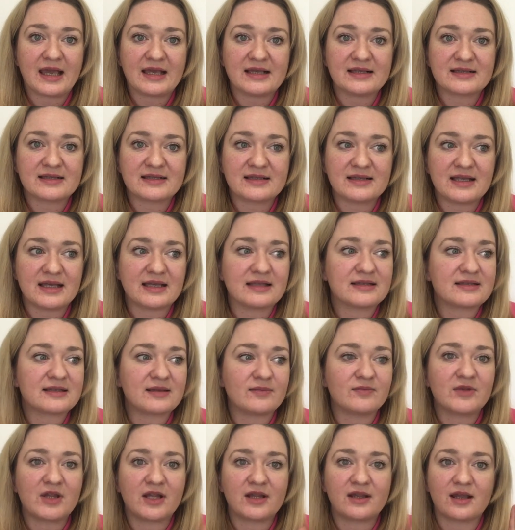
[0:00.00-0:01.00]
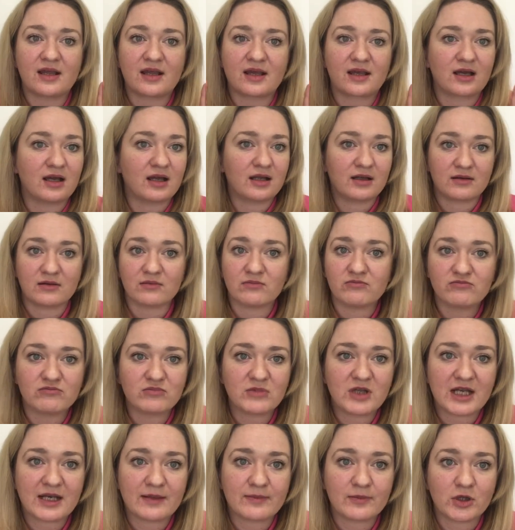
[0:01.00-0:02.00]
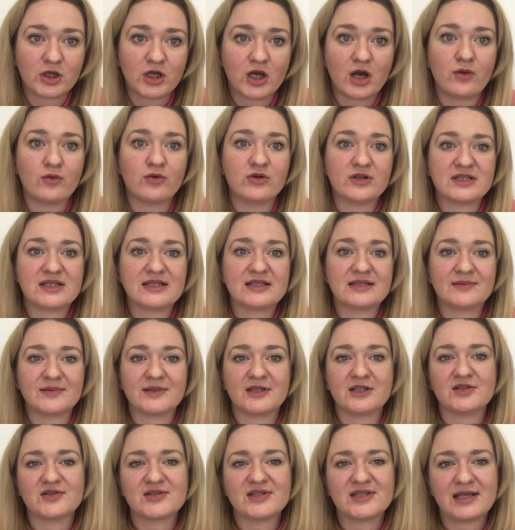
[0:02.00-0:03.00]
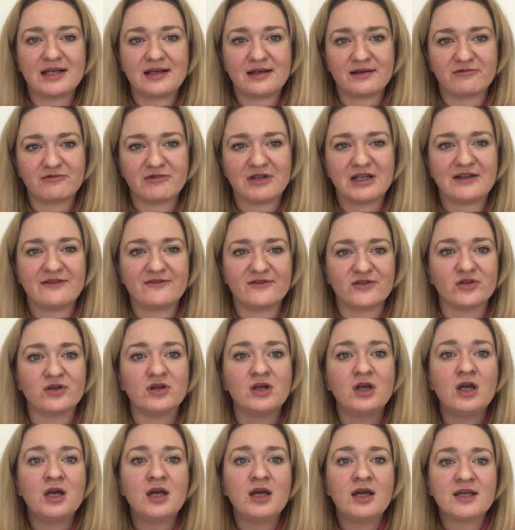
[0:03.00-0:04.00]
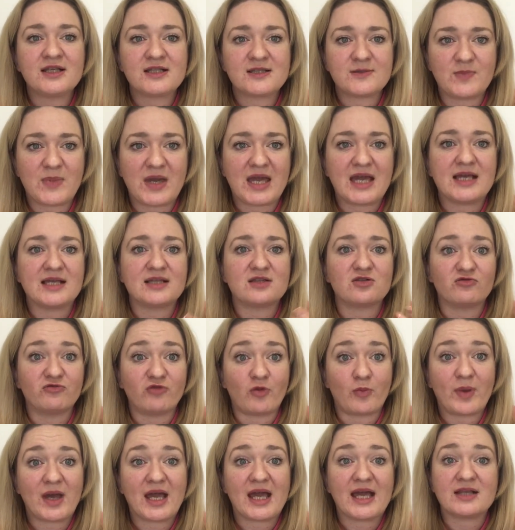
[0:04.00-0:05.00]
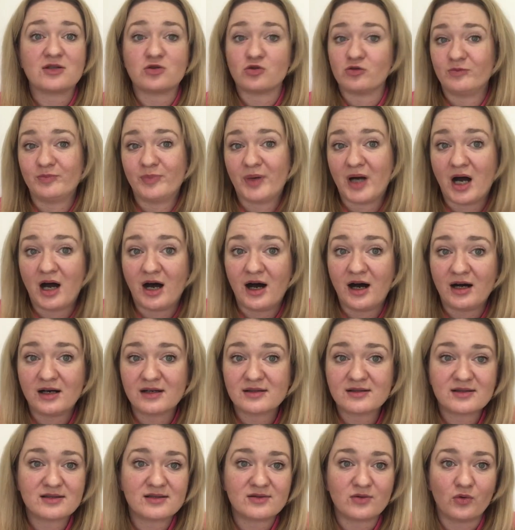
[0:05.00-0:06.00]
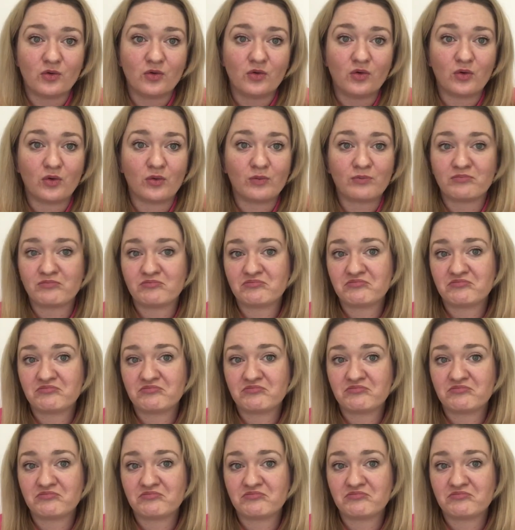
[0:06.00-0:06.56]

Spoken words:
Is it something that can get up and go, or is it something you're selling really for spares or repairs or parts, or